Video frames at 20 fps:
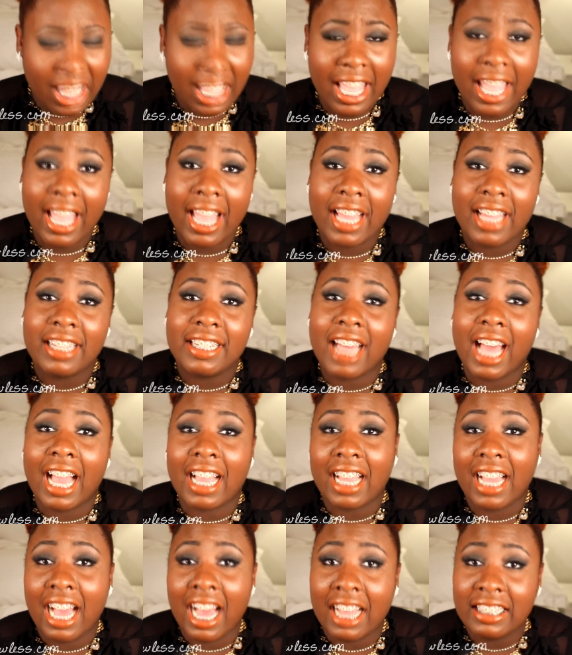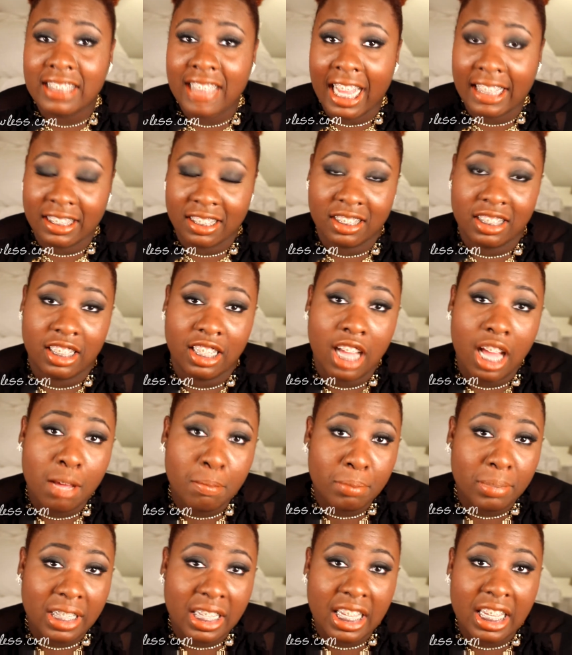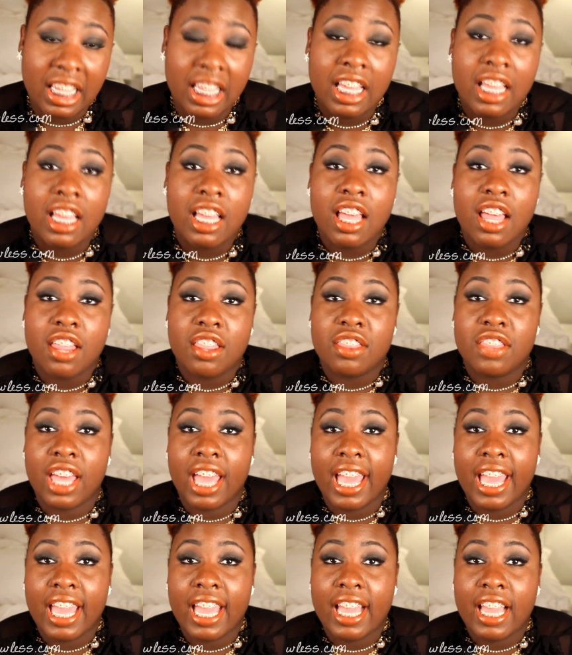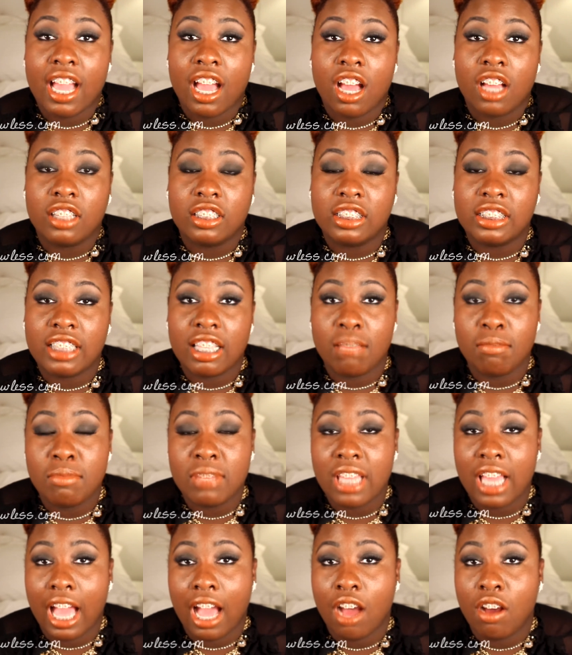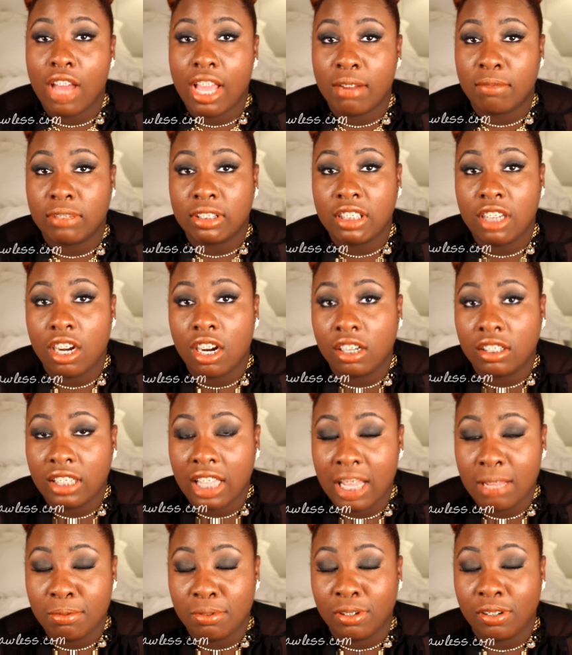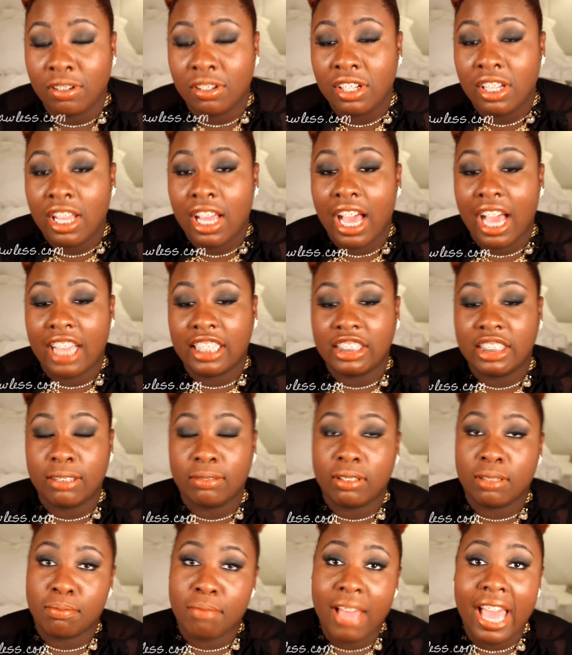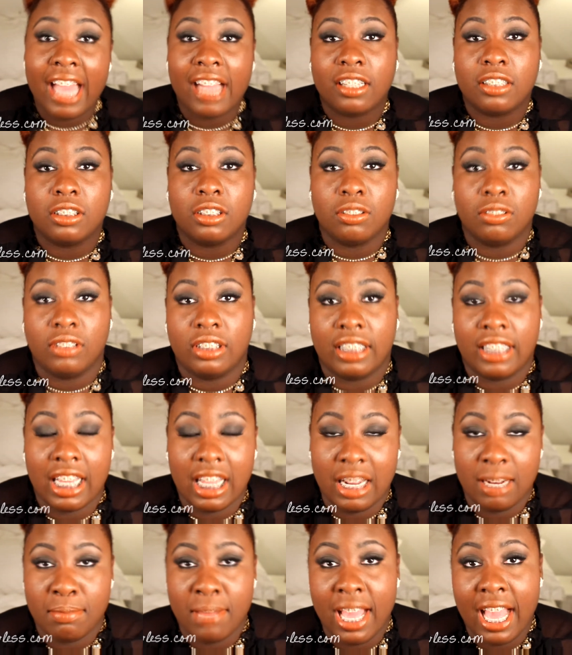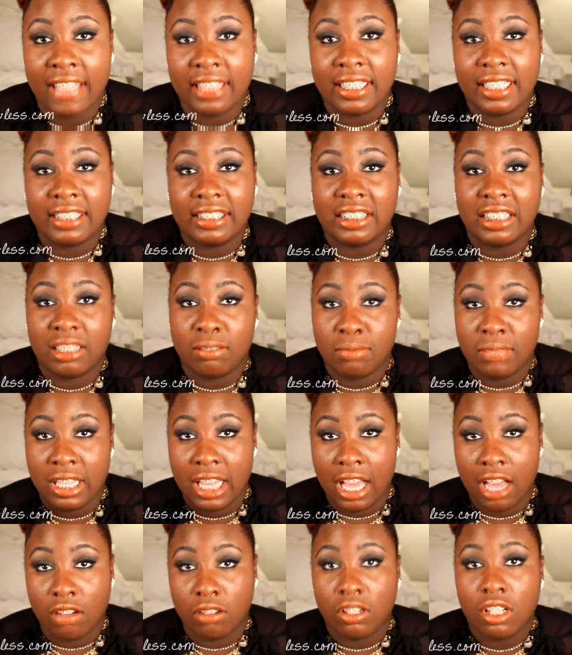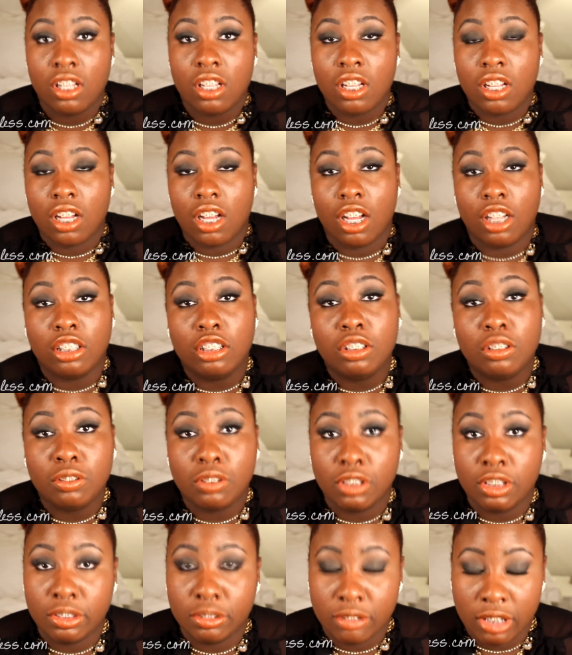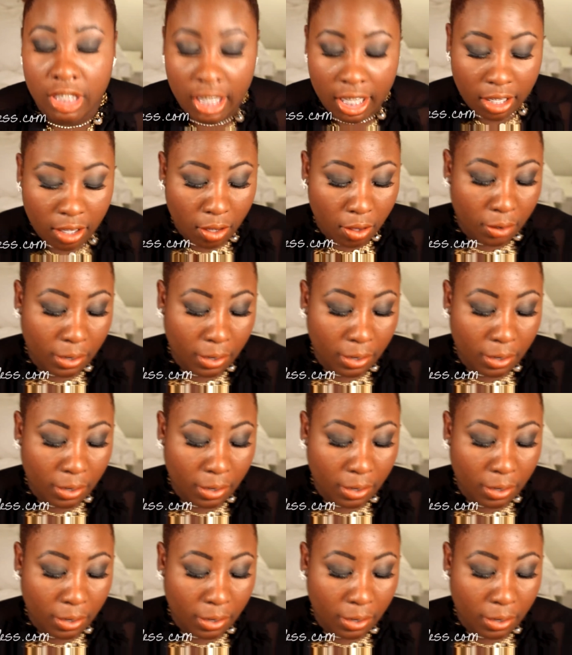And I contacted the company. They sent me out a return label. I shipped it back. As soon as they got it back, they sent me out a new unit.